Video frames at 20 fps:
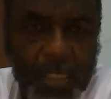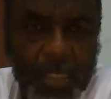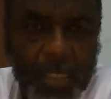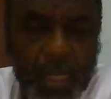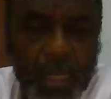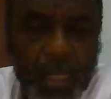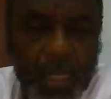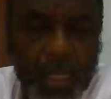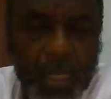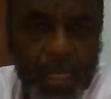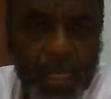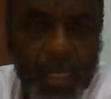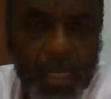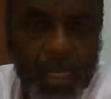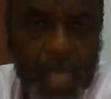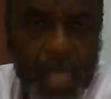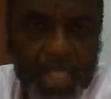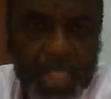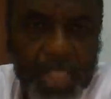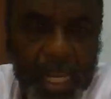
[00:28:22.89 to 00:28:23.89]
cutting heads of
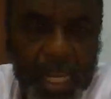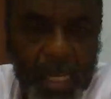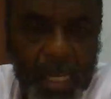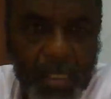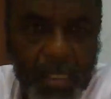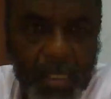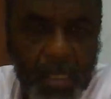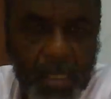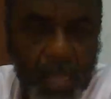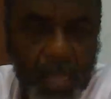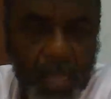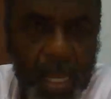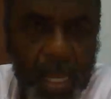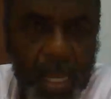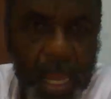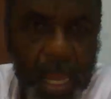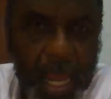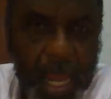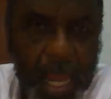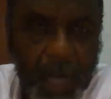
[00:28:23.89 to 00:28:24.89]
chickens and
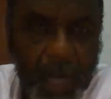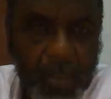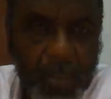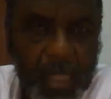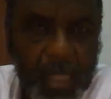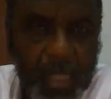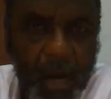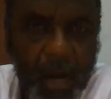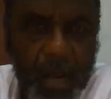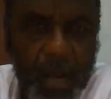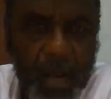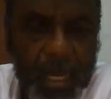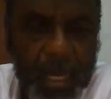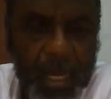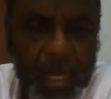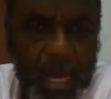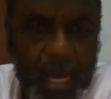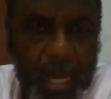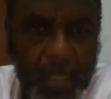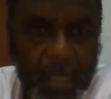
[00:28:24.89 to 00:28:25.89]
animals and all that
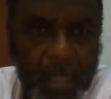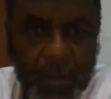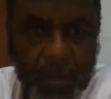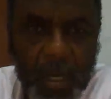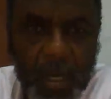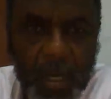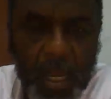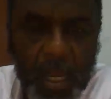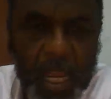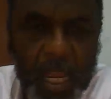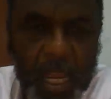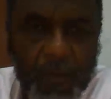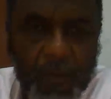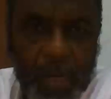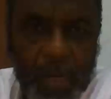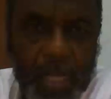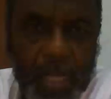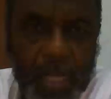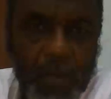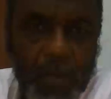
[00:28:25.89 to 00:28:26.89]
kind of stuff. Even when
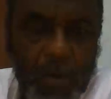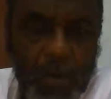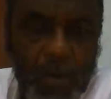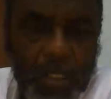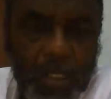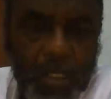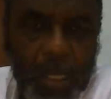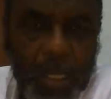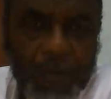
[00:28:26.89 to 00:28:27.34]
they are doing stuff